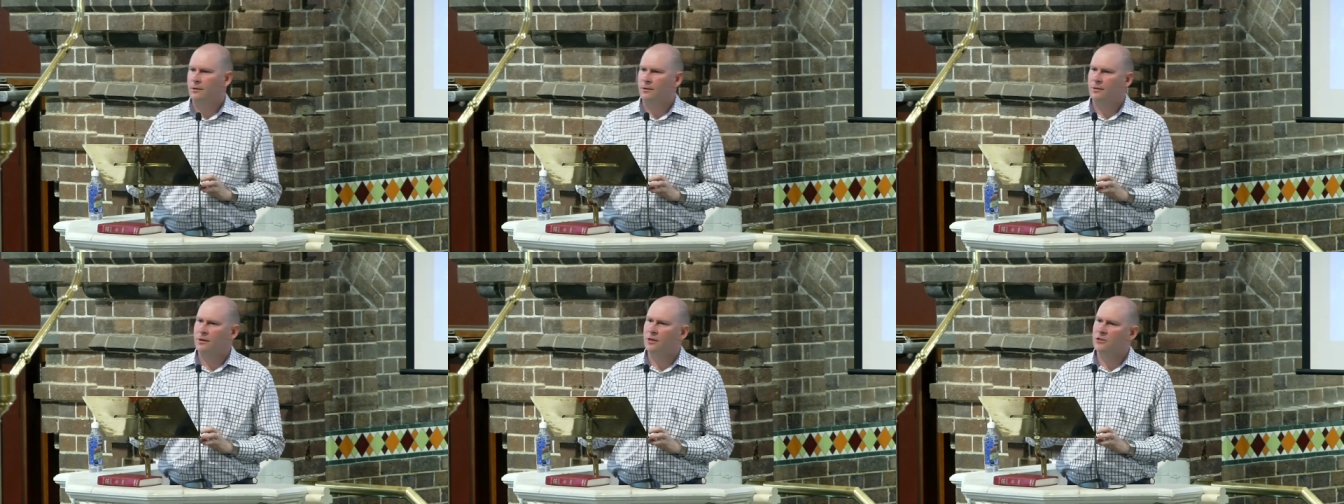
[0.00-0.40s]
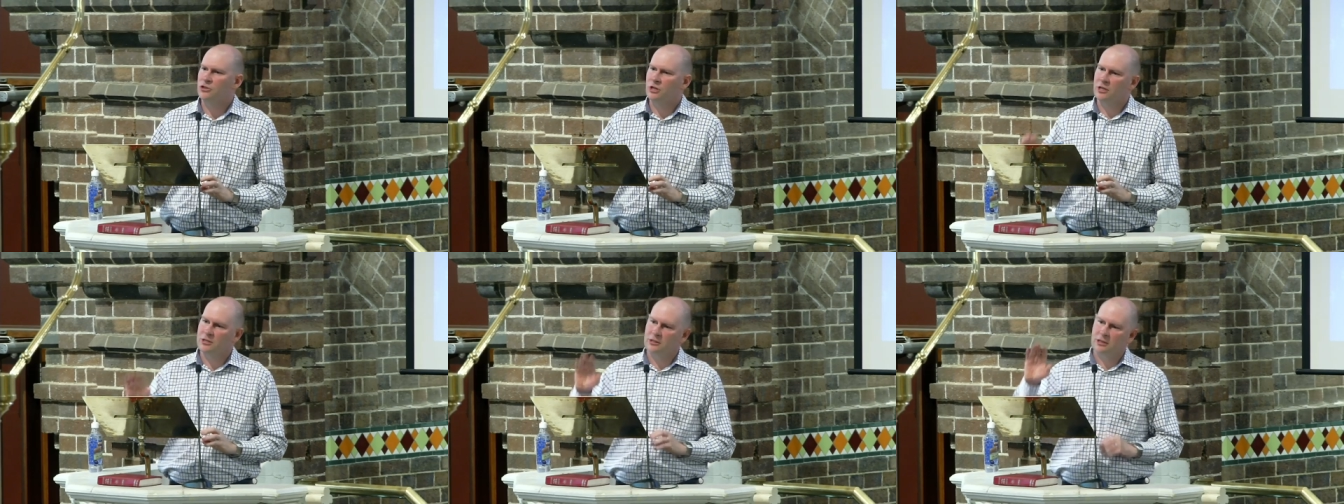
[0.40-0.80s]
that
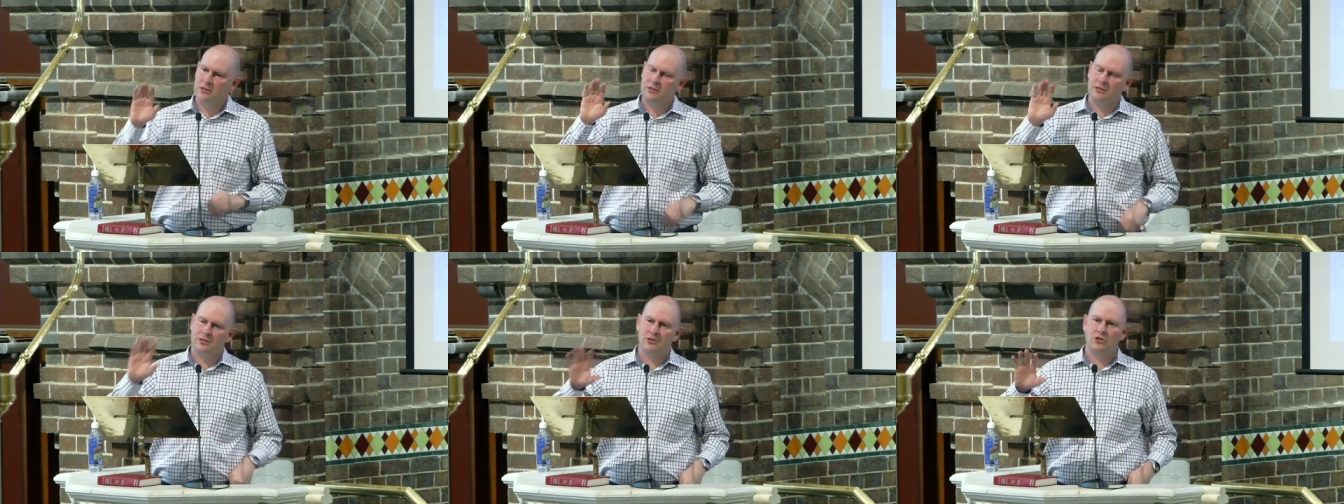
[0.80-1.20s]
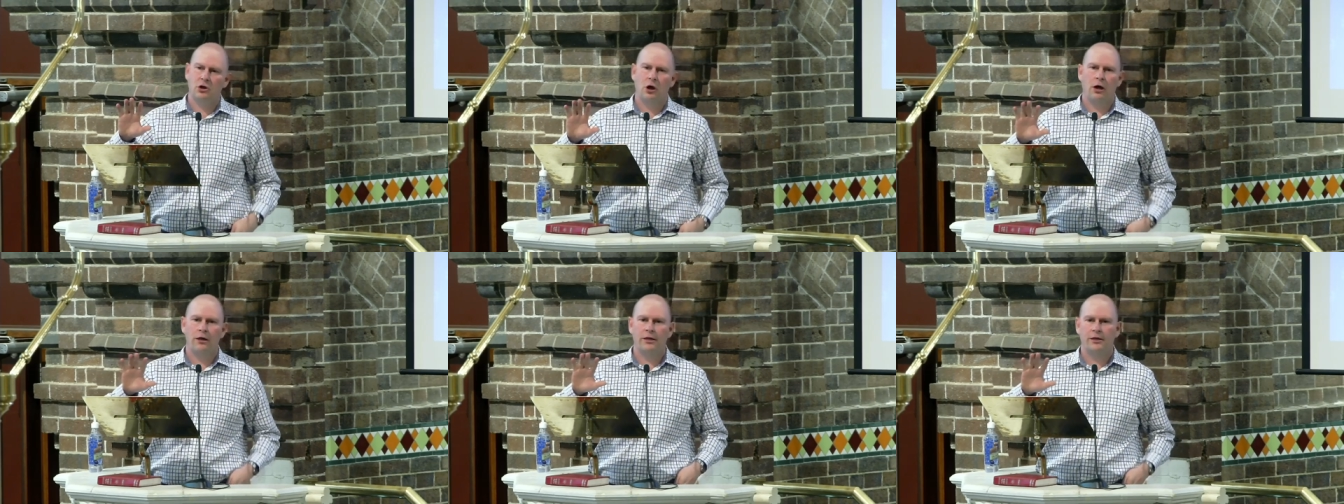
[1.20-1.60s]
Jesus is
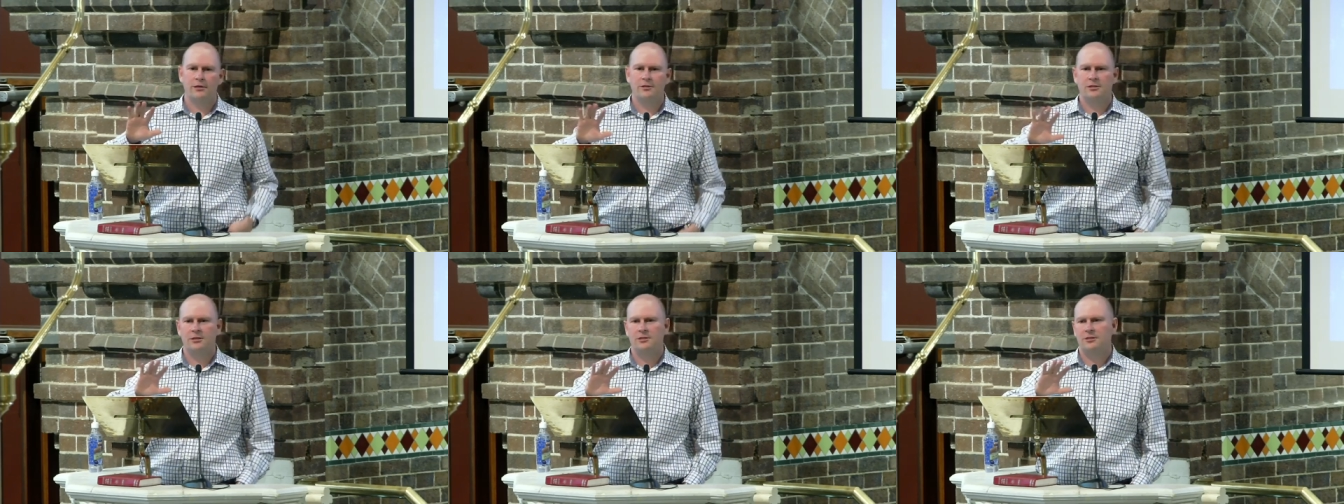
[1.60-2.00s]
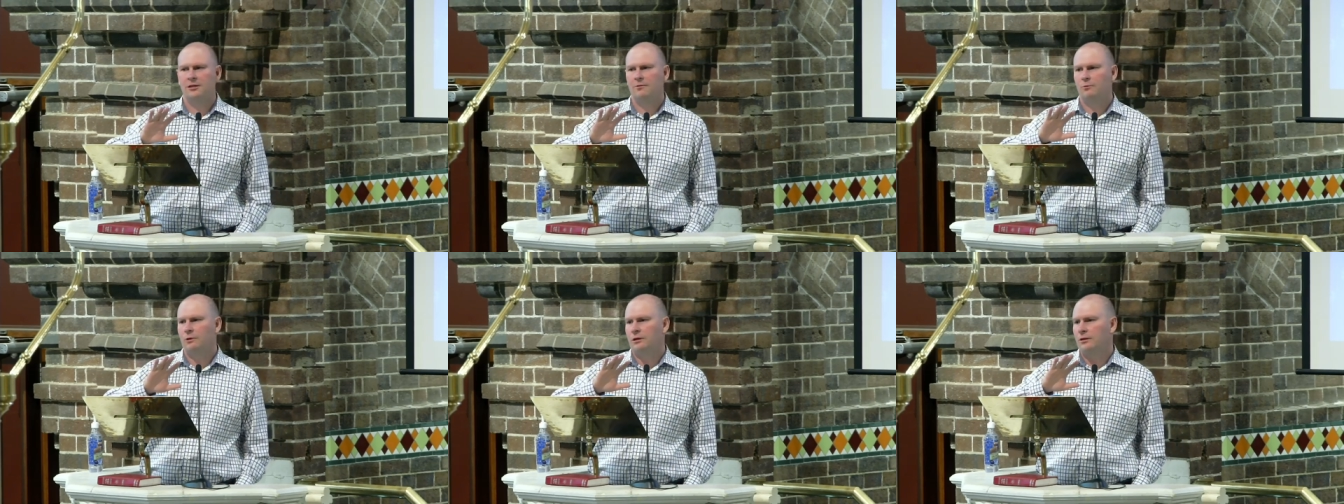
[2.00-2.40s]
entirely
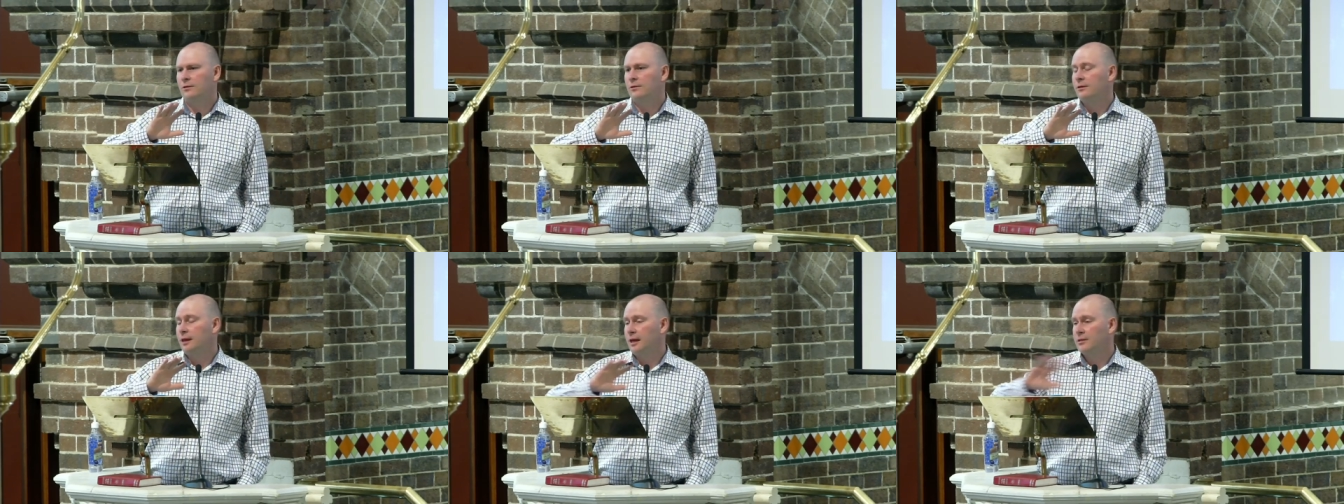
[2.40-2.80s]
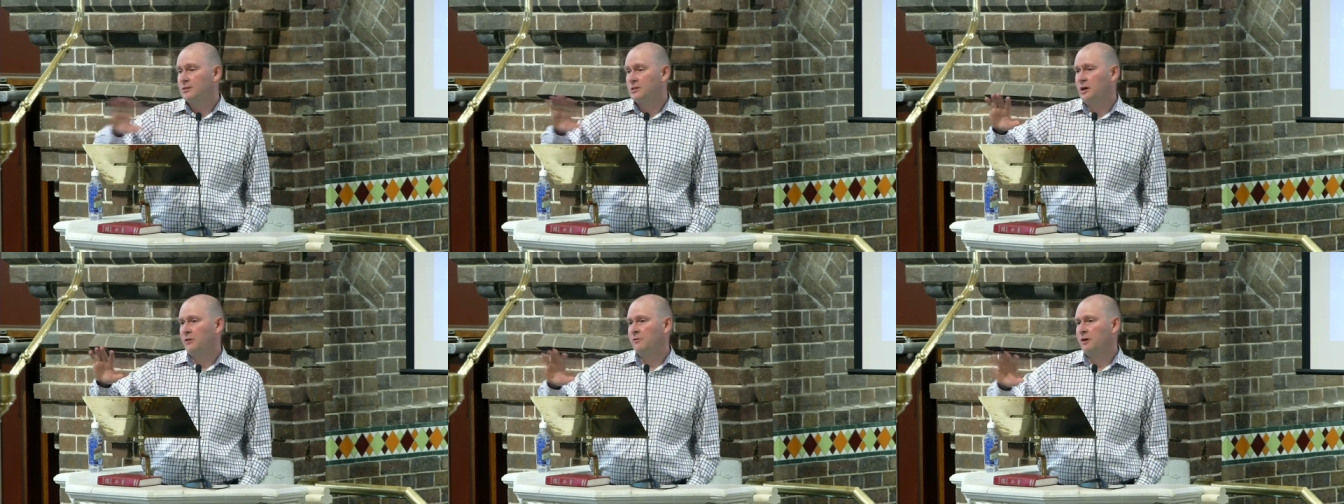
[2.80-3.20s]
consistent with their
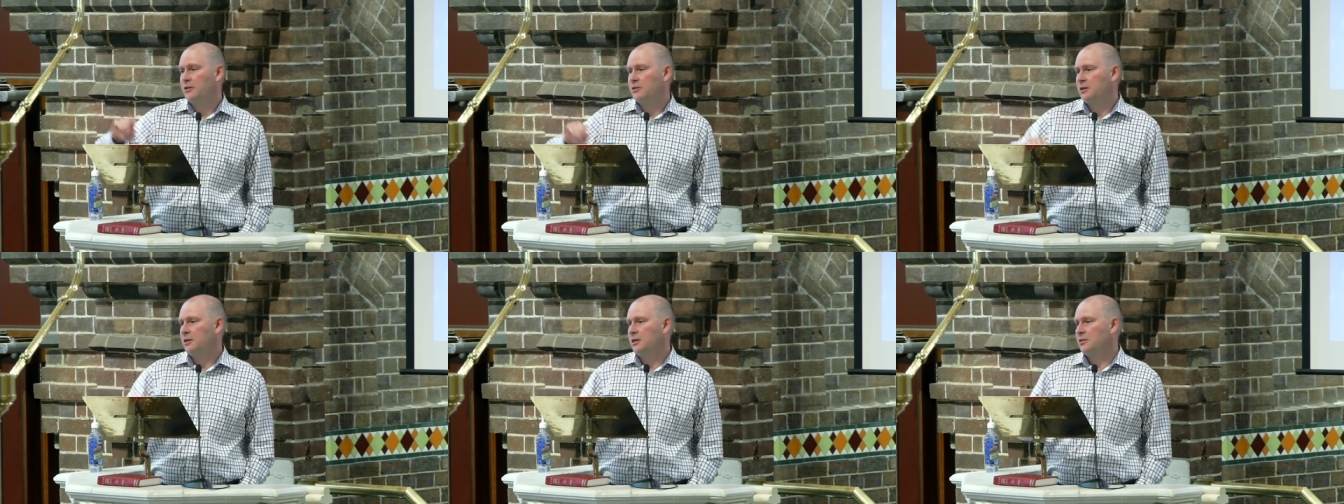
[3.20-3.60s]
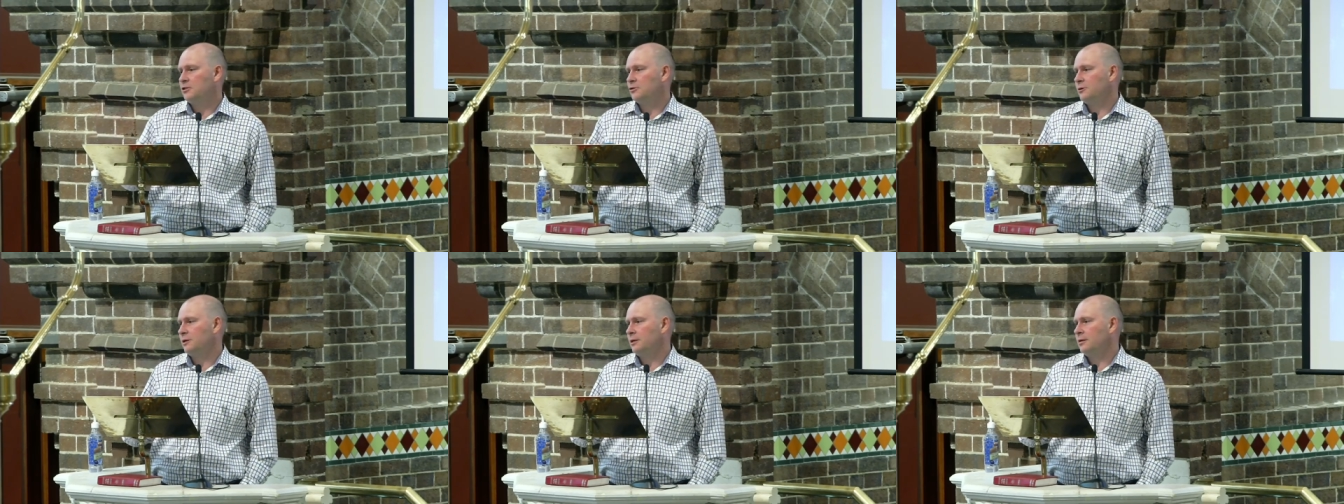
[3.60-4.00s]
salvation history,